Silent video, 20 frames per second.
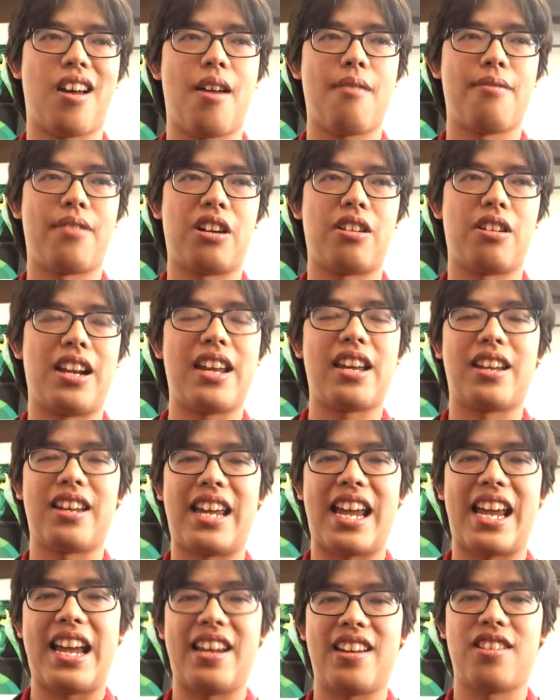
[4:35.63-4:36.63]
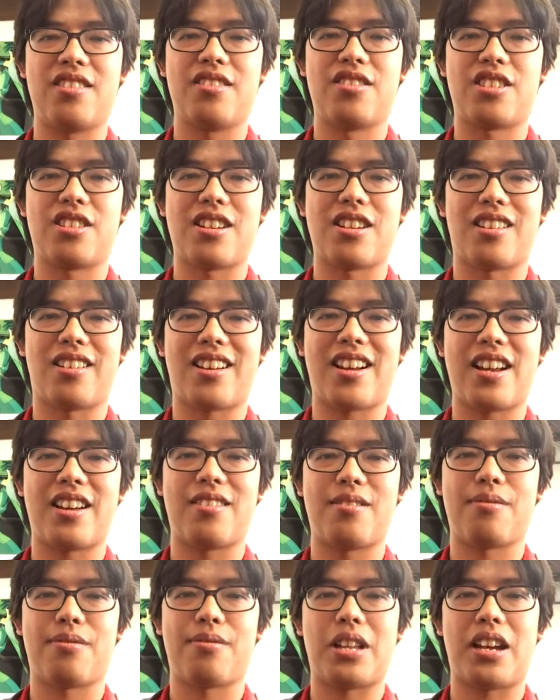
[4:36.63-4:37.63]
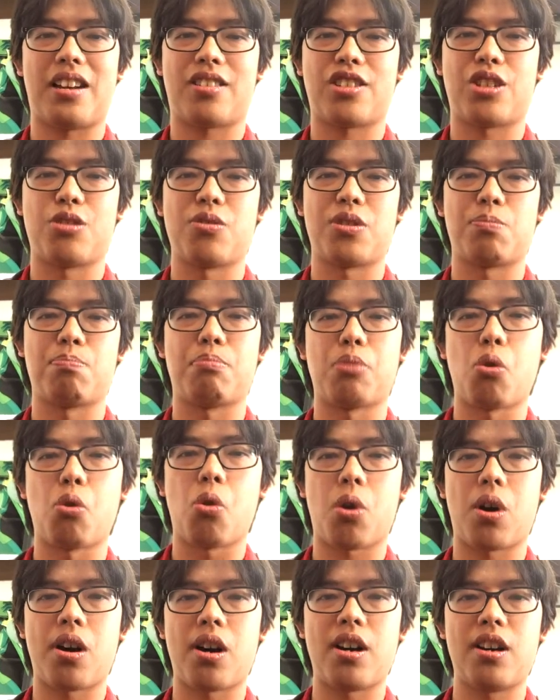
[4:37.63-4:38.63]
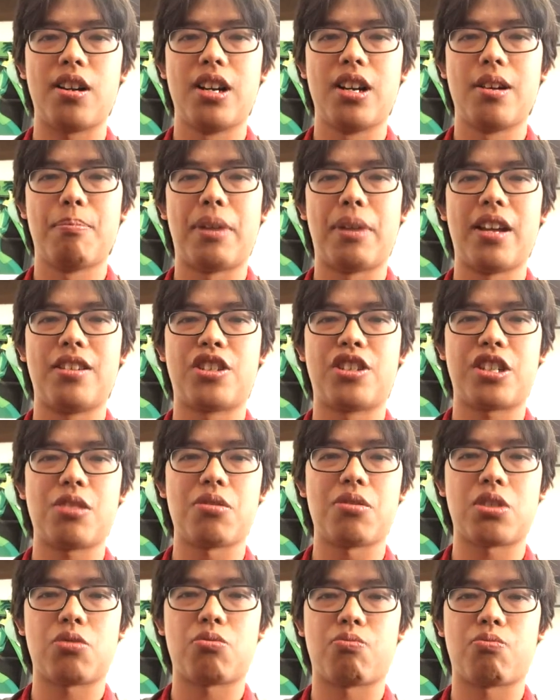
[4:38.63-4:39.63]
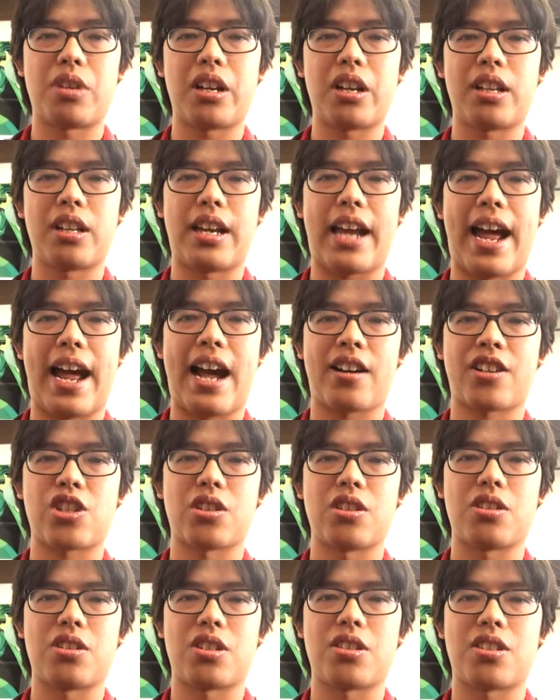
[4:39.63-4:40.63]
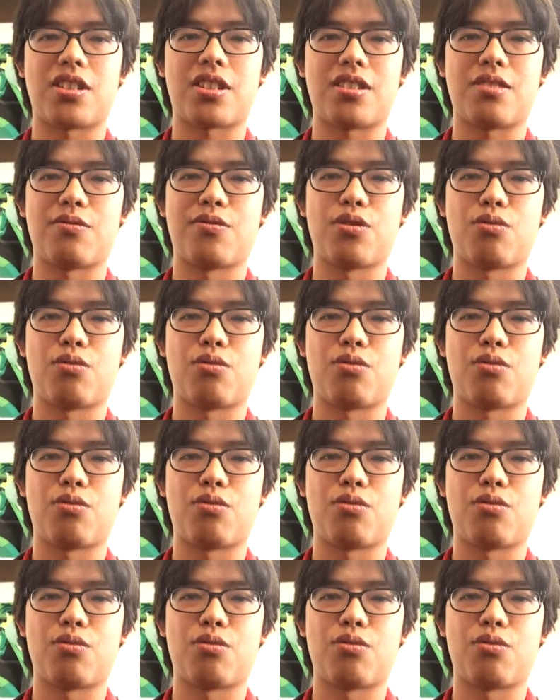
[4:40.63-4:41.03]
not very engaged and kind of like she was bored, but she was really actually just